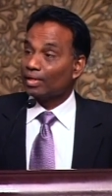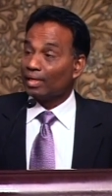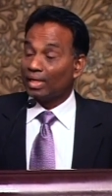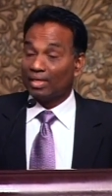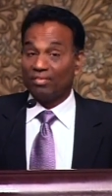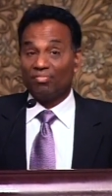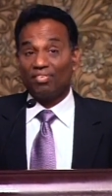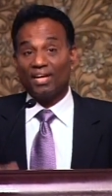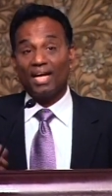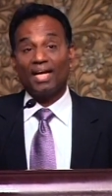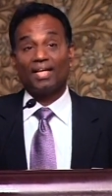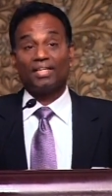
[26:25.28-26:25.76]
In
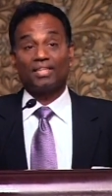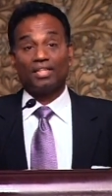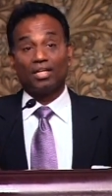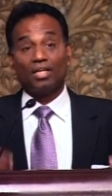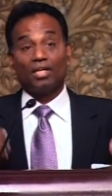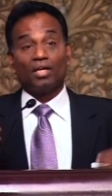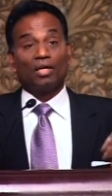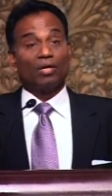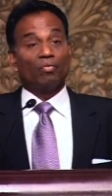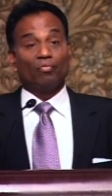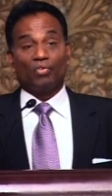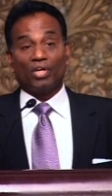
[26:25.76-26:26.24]
fact,
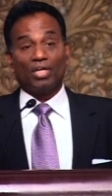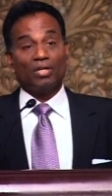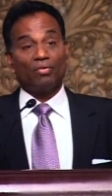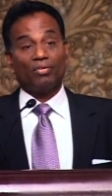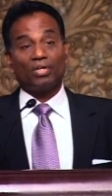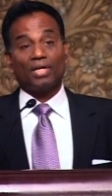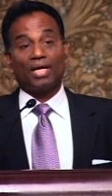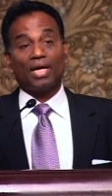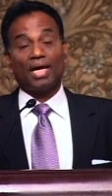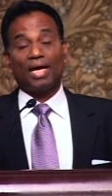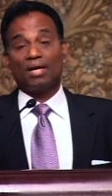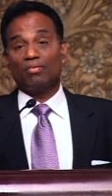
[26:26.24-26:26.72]

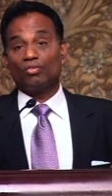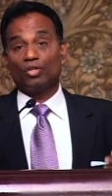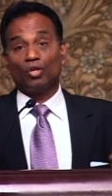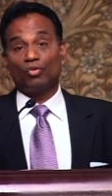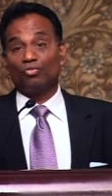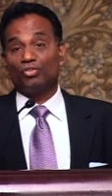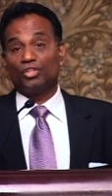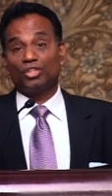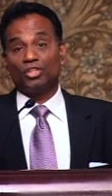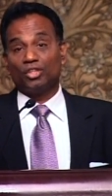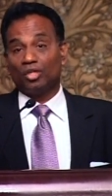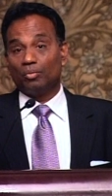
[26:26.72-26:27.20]
whenever I have an
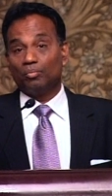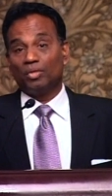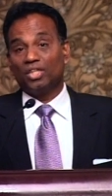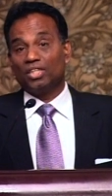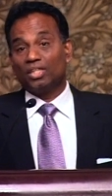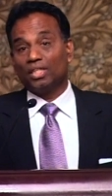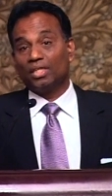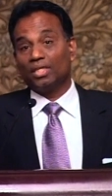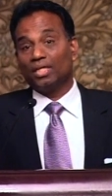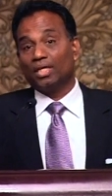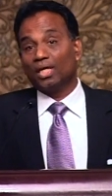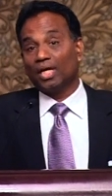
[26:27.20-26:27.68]
official
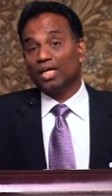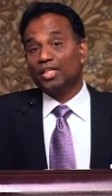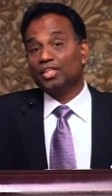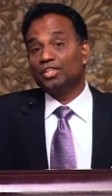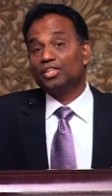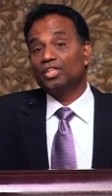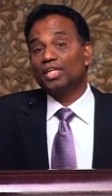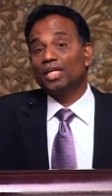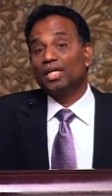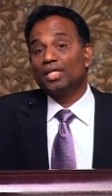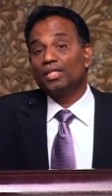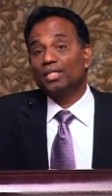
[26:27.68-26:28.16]
meeting, I
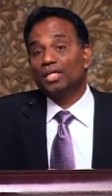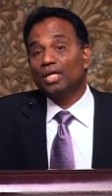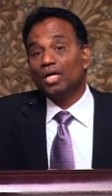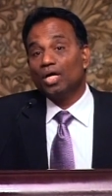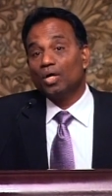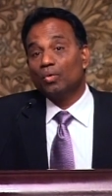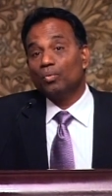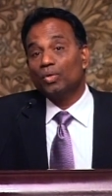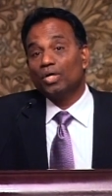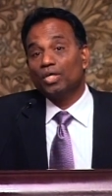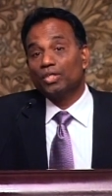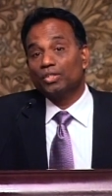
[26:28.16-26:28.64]
share
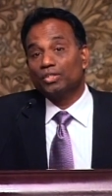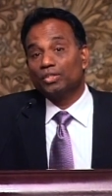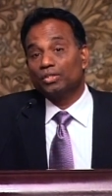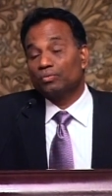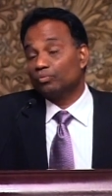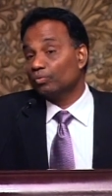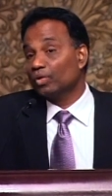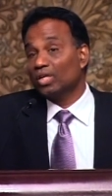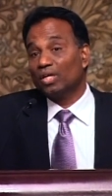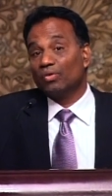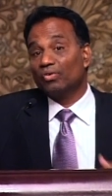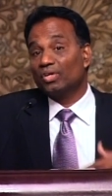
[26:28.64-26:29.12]
a verse.
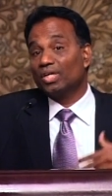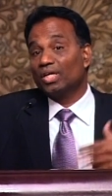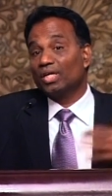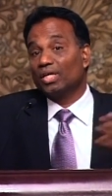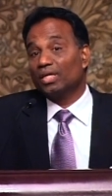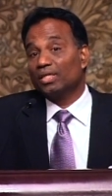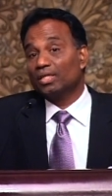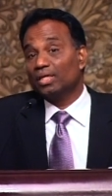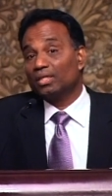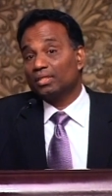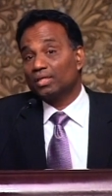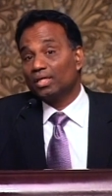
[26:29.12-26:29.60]
Whenever I
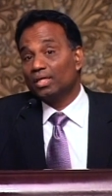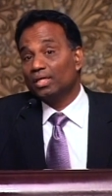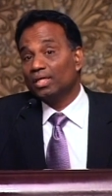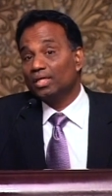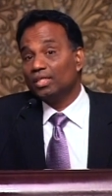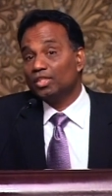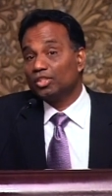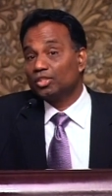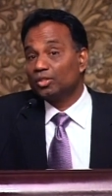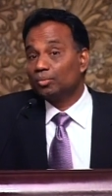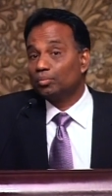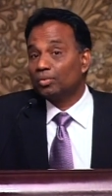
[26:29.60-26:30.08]
conduct a
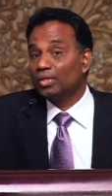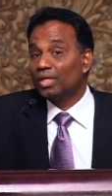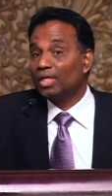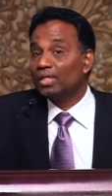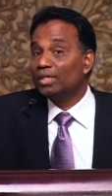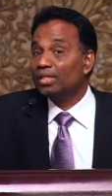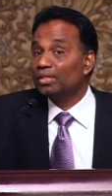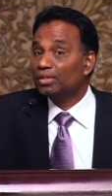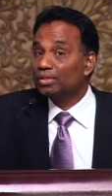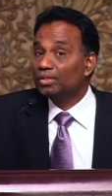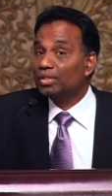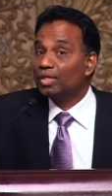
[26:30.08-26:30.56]
leadership
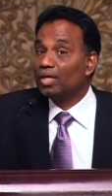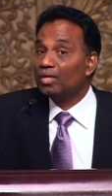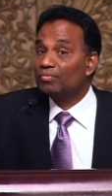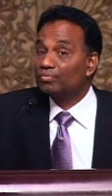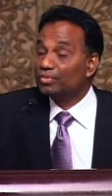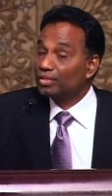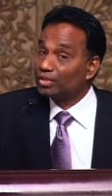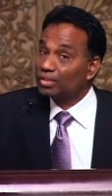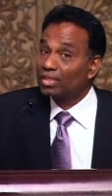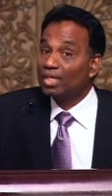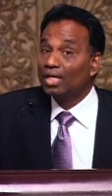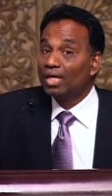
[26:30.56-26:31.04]
training in the
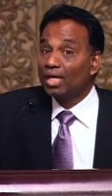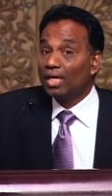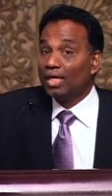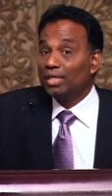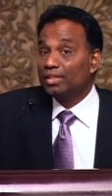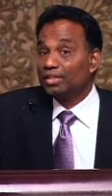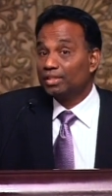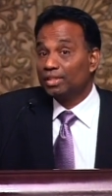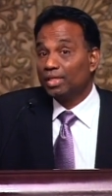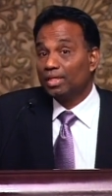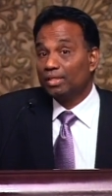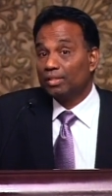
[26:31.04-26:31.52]
office, I
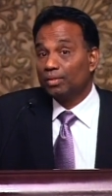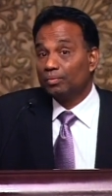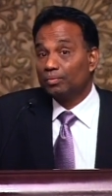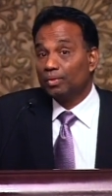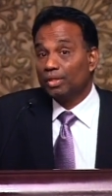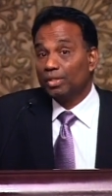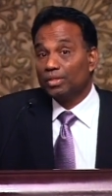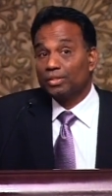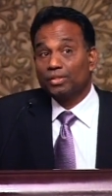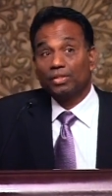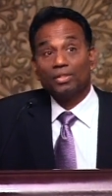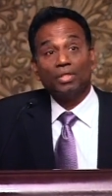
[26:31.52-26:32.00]
share a
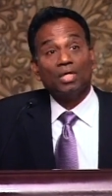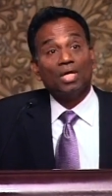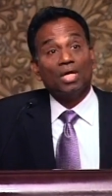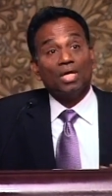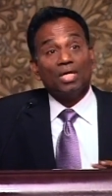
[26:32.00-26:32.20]
verse.